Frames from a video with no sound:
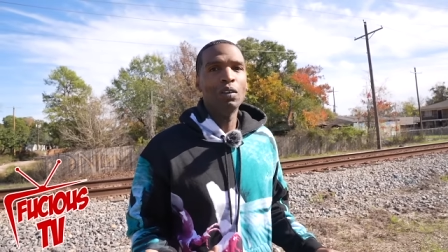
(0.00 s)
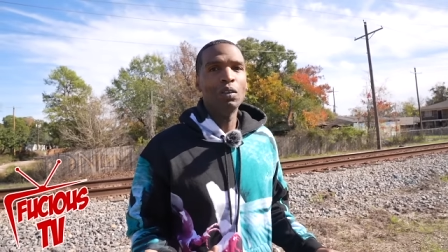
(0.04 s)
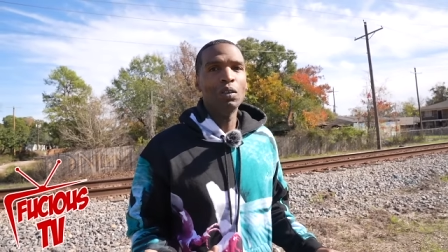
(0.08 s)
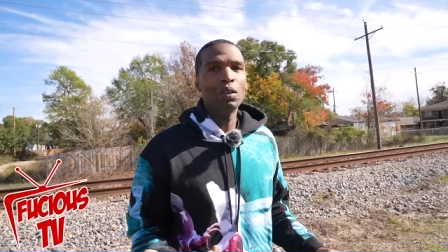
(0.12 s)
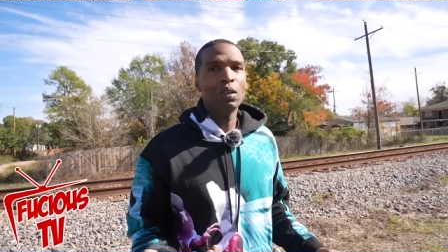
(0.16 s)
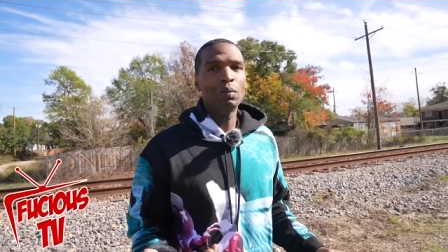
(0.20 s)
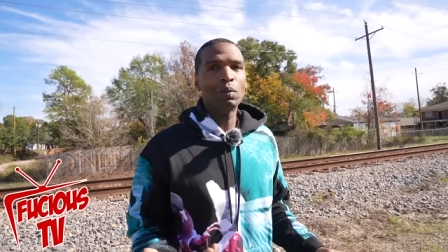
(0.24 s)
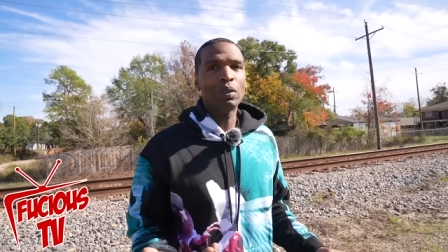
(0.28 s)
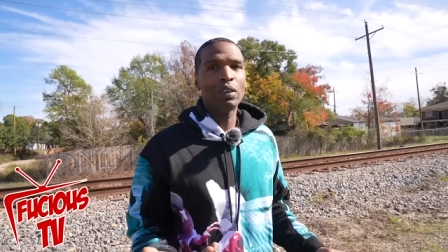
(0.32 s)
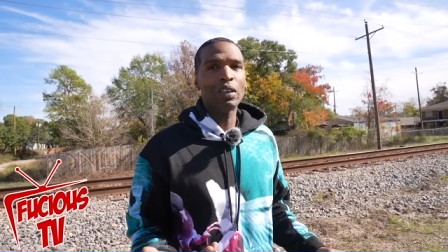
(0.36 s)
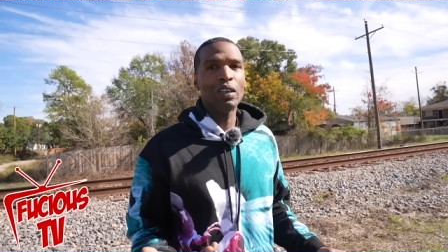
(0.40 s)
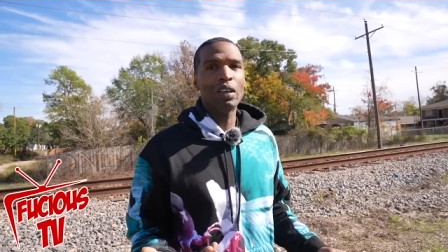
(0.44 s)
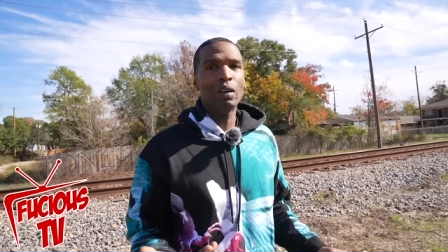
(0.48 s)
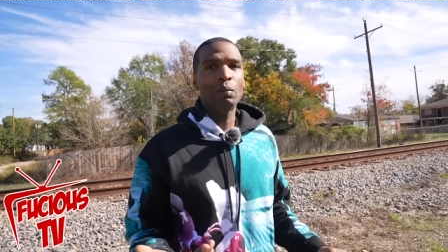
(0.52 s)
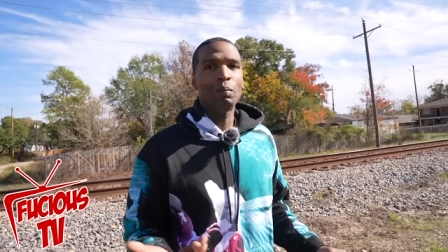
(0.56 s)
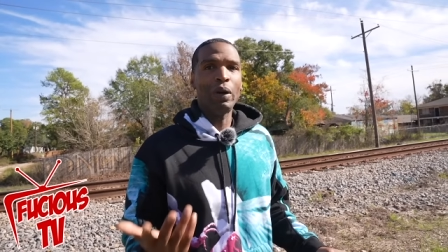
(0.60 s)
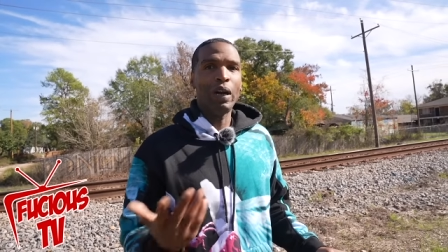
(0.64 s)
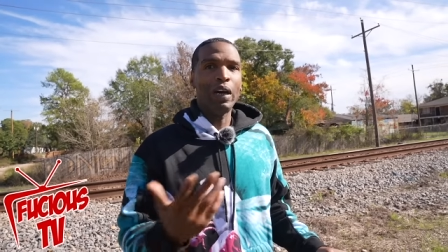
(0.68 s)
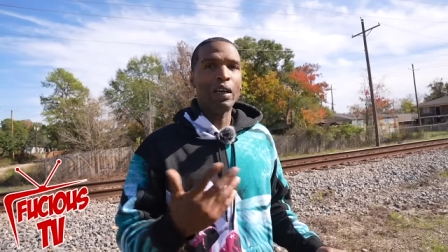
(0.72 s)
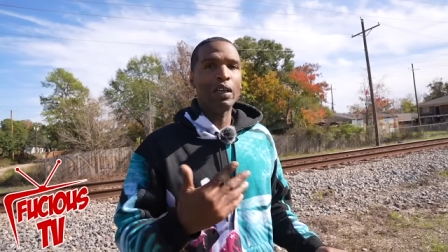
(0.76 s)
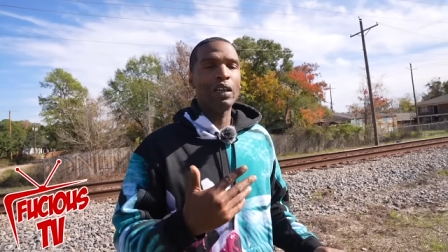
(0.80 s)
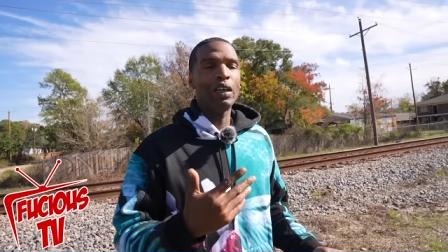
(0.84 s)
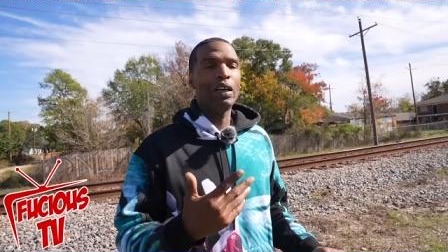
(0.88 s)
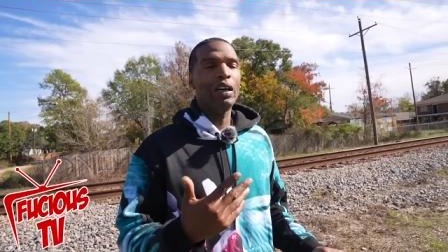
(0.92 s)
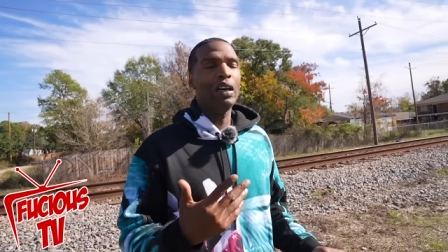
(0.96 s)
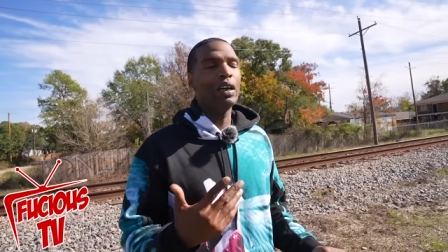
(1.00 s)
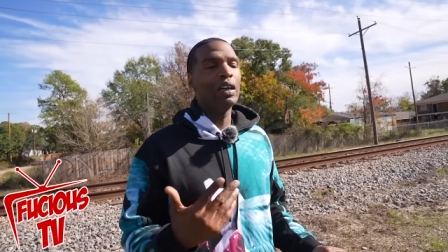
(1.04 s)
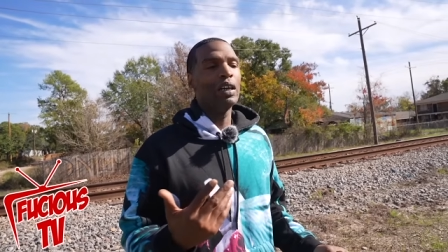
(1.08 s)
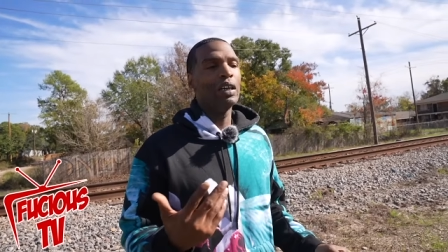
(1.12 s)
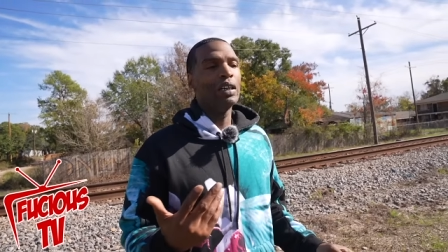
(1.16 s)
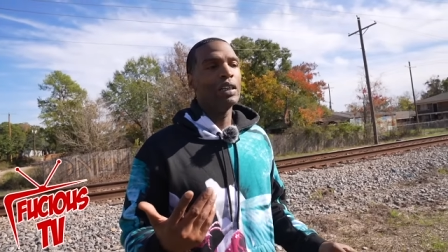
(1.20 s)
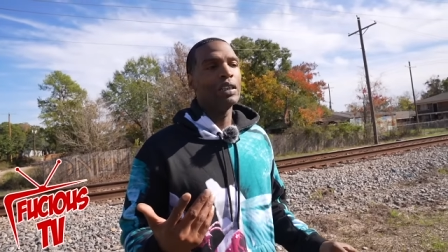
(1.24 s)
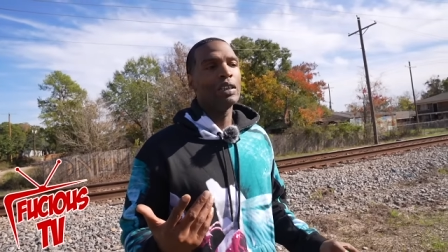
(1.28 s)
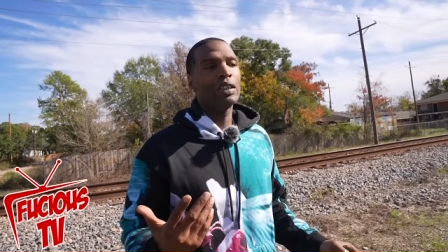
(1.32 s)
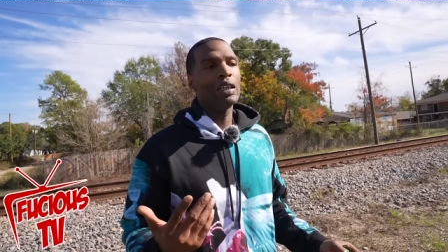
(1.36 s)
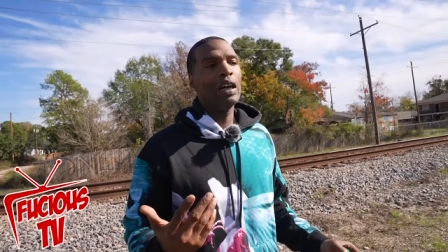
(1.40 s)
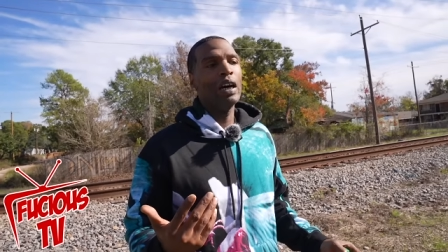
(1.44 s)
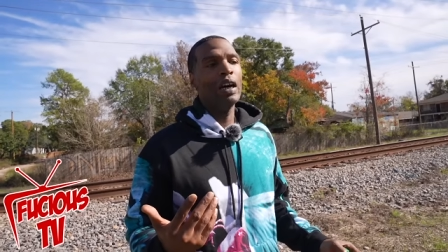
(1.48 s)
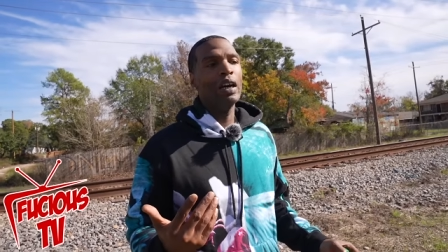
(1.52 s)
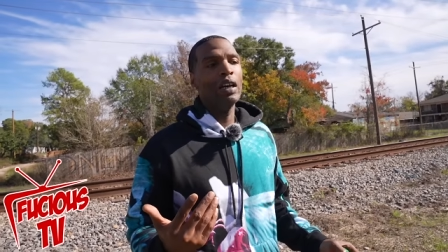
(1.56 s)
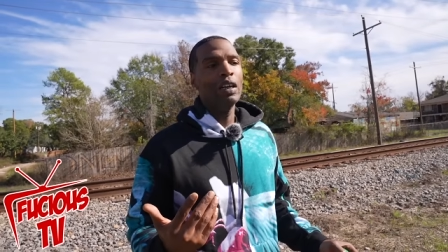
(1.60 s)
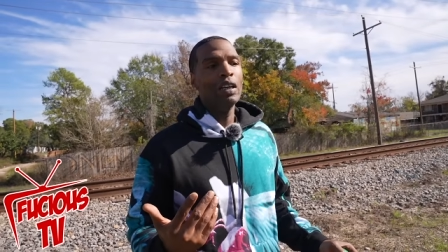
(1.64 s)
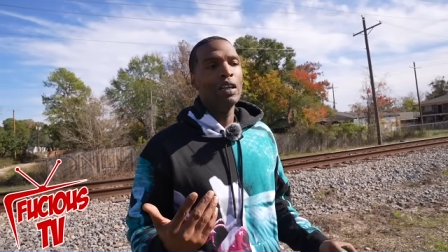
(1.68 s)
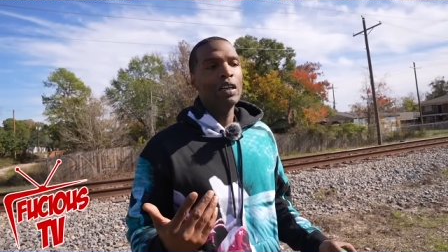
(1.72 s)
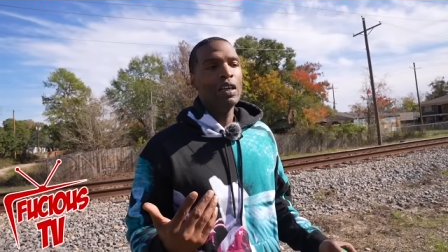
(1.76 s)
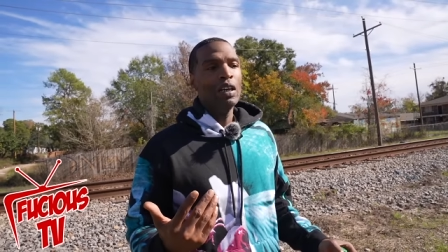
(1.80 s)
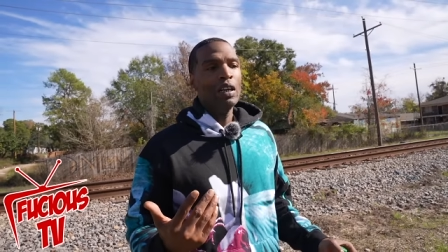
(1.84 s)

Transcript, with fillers: You know what I'm saying? Back then, and it's like